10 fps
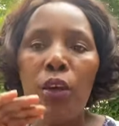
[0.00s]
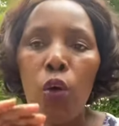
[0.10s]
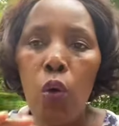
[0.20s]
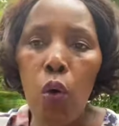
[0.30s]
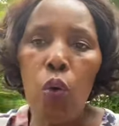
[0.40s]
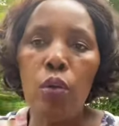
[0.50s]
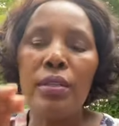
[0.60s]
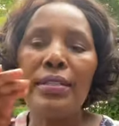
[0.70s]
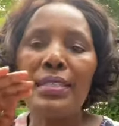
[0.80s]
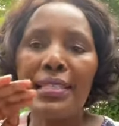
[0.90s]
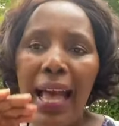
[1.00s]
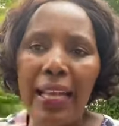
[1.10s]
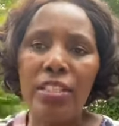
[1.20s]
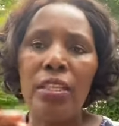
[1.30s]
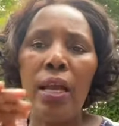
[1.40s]
google
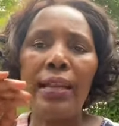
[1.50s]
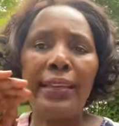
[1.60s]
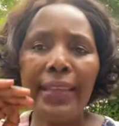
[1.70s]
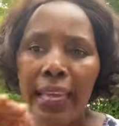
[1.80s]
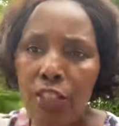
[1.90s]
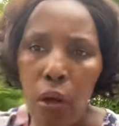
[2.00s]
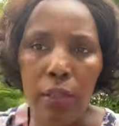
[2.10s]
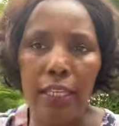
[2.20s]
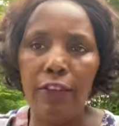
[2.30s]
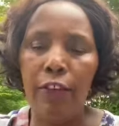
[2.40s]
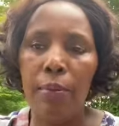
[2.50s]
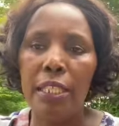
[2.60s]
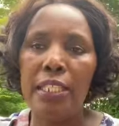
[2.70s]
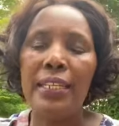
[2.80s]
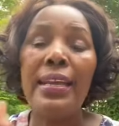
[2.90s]
search get all the
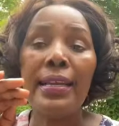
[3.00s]
information